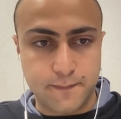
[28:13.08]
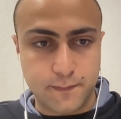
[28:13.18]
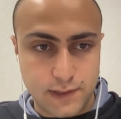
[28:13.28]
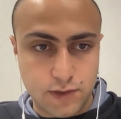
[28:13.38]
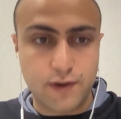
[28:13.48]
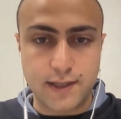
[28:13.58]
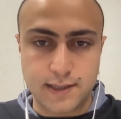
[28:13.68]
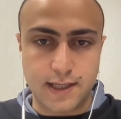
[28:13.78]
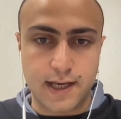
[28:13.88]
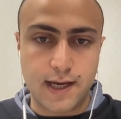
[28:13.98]
storing
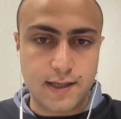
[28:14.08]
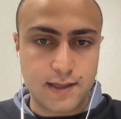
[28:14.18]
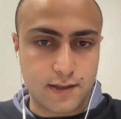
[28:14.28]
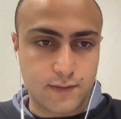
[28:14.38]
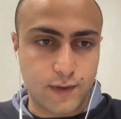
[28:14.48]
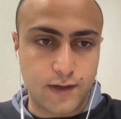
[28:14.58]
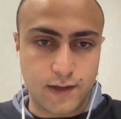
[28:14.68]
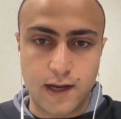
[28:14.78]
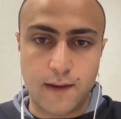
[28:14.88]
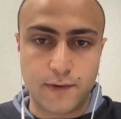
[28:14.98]
this data where you
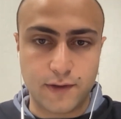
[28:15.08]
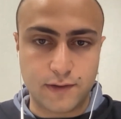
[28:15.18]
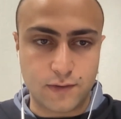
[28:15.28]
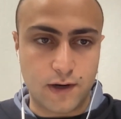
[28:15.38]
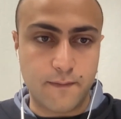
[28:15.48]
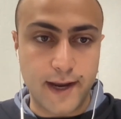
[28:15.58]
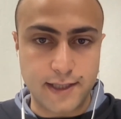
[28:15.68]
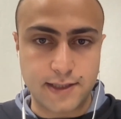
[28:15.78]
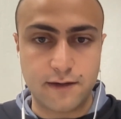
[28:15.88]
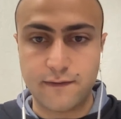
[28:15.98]
can upload to our
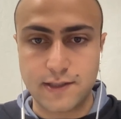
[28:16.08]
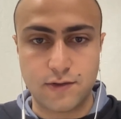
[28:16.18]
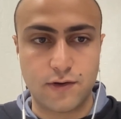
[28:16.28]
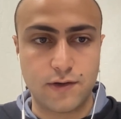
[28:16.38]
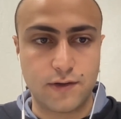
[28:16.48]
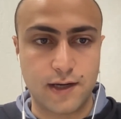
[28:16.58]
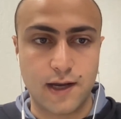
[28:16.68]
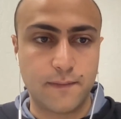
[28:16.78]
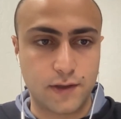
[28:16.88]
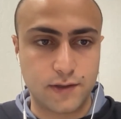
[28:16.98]
managed service, or you can
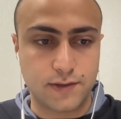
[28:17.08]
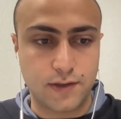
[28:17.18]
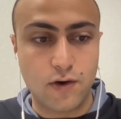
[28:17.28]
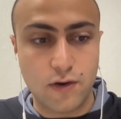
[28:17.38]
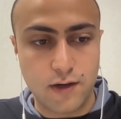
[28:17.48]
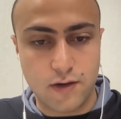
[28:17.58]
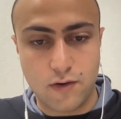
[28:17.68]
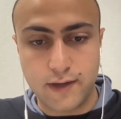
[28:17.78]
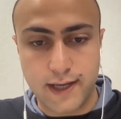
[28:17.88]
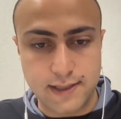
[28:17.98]
upload to your
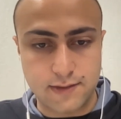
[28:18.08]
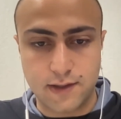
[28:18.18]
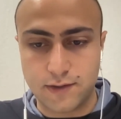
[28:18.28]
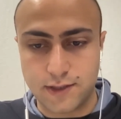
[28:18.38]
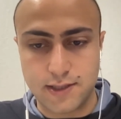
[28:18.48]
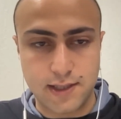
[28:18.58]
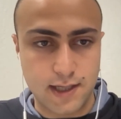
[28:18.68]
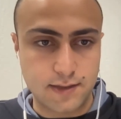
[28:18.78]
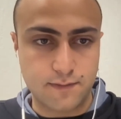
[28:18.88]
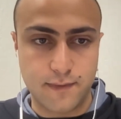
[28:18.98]
own S3 or
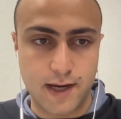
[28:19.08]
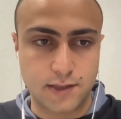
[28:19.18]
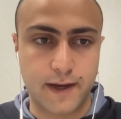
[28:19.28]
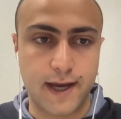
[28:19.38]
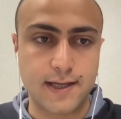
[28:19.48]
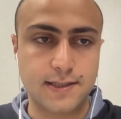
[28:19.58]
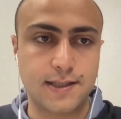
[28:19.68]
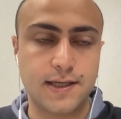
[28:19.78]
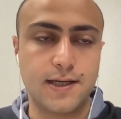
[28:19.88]
GCS managed by us.